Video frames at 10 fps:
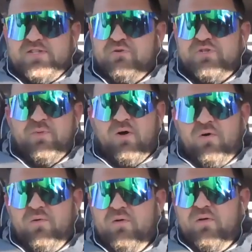so
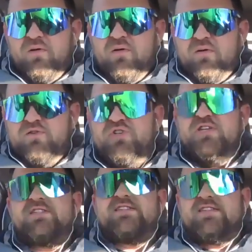small.
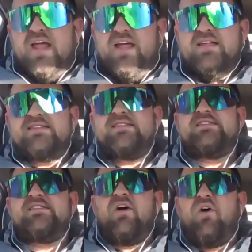Just stay
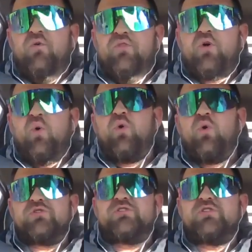consistent on the
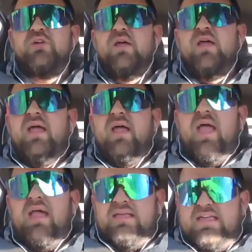course
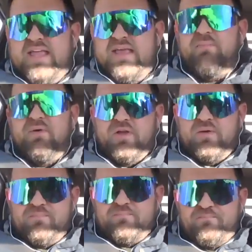and keep
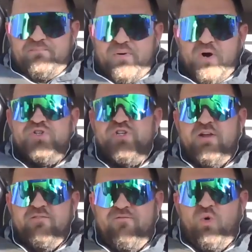
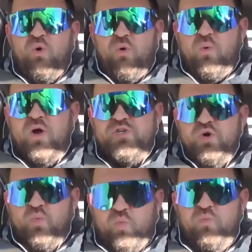pushing for what
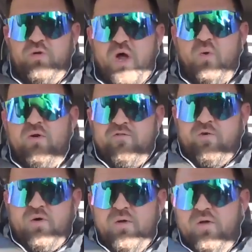you're going
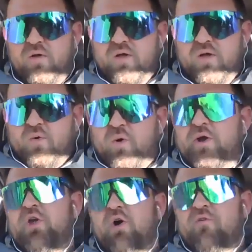for. What
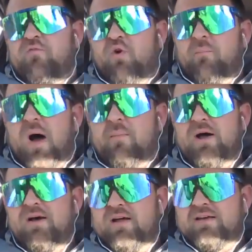are you going for,
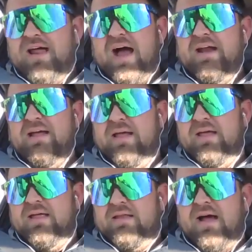Mama?
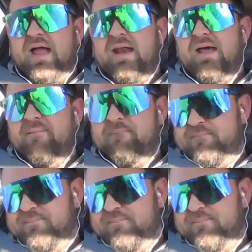Diana?